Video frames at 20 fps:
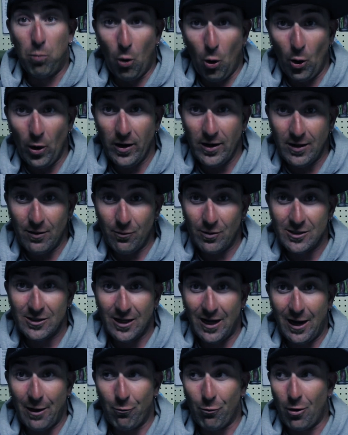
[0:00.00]
boy, did was
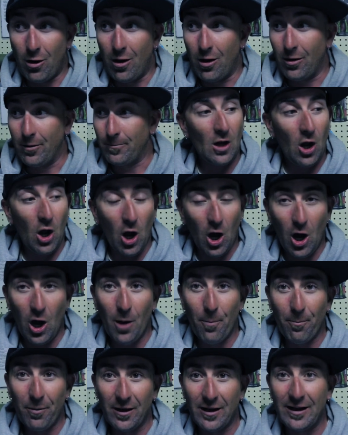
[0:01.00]
I wrong.
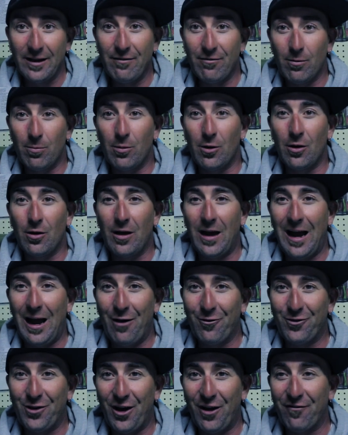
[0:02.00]
Unbelievable
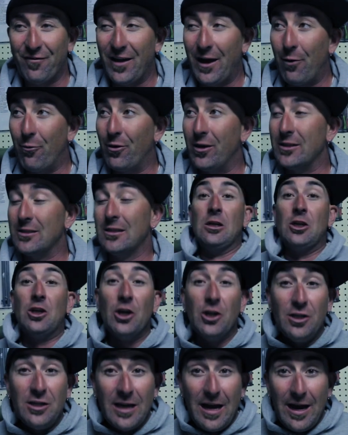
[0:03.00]
how tough that was.
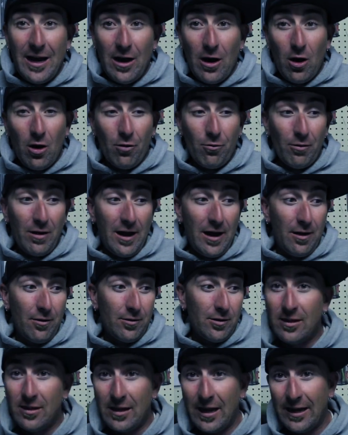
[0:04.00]
Good day all
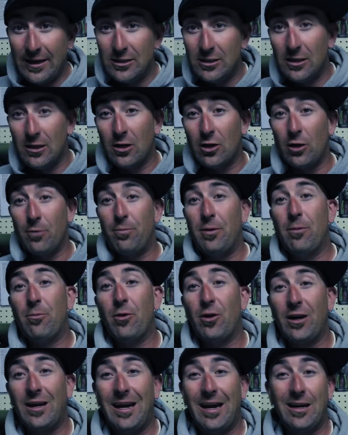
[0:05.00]
around. Thanks to the good
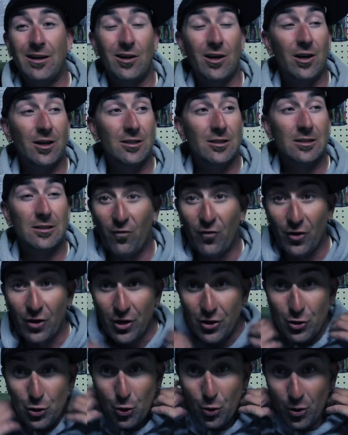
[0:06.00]
people at Gagnon's for
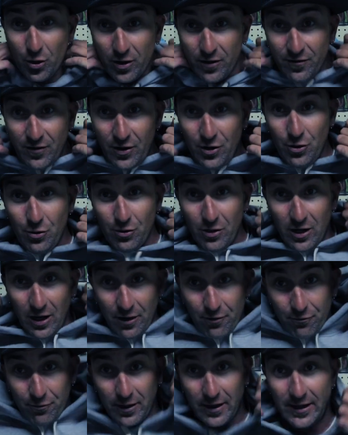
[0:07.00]
the tour of the new
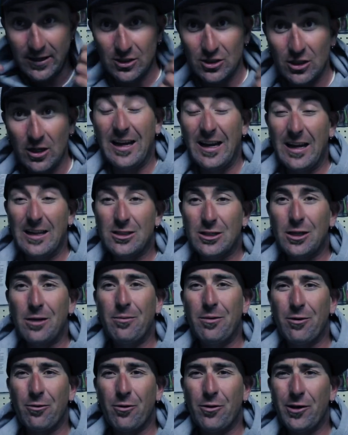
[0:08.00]
gun range. That's
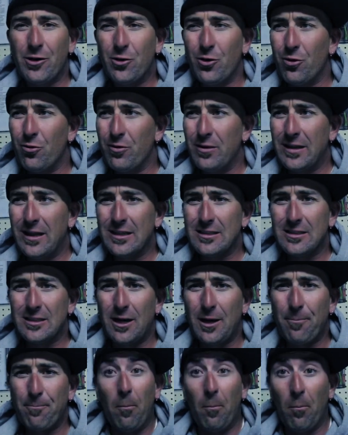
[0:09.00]
gonna be really cool when that's
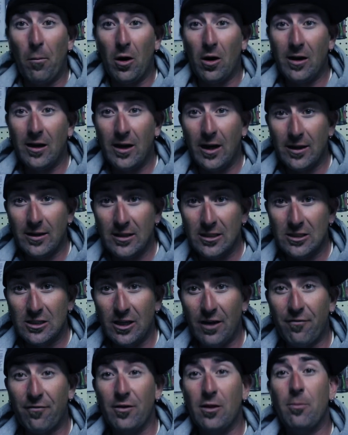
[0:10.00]
up. Marley got the
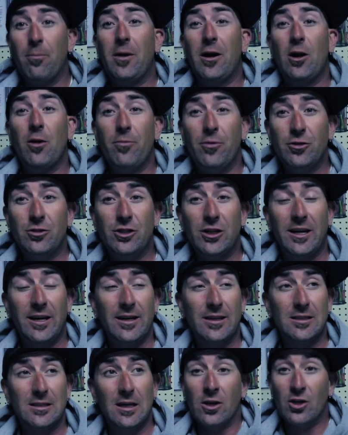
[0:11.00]
stuff for the marabou
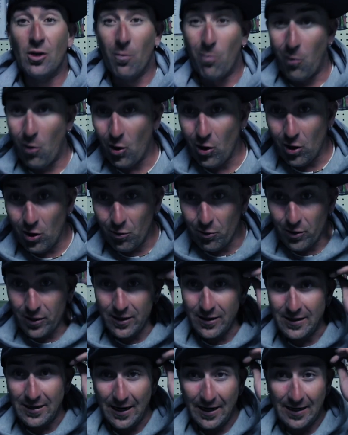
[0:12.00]
jigs. Tomorrow we're
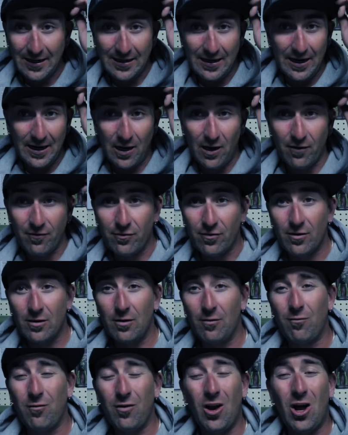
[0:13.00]
gonna take a day off for
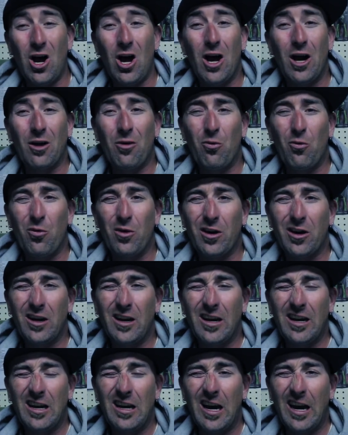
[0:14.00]
the vlog. We're
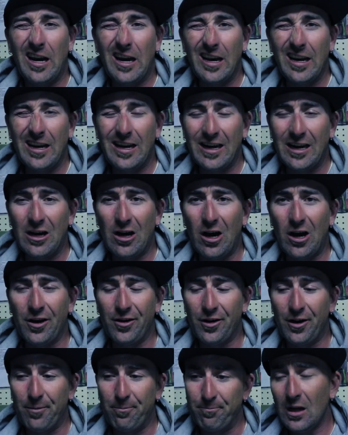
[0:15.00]
gonna I gotta get
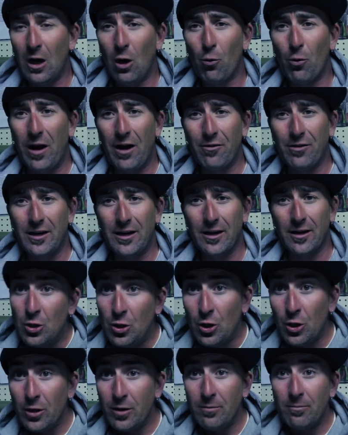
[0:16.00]
caught up around here.
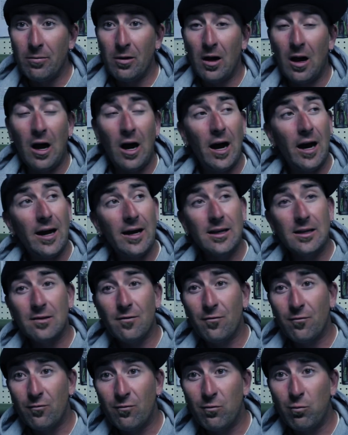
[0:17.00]
Good good high
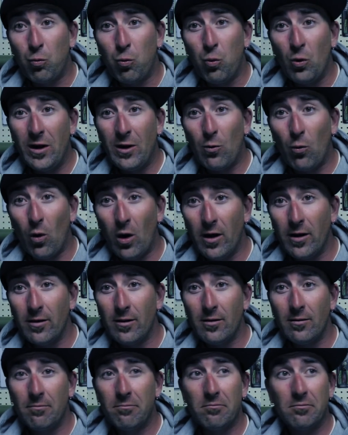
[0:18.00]
week
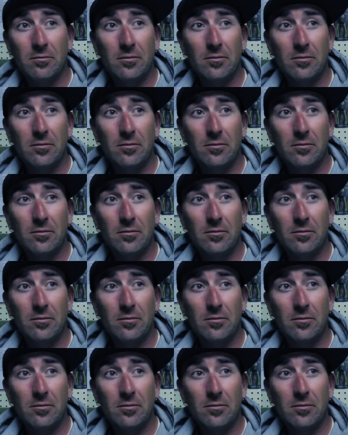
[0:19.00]
one,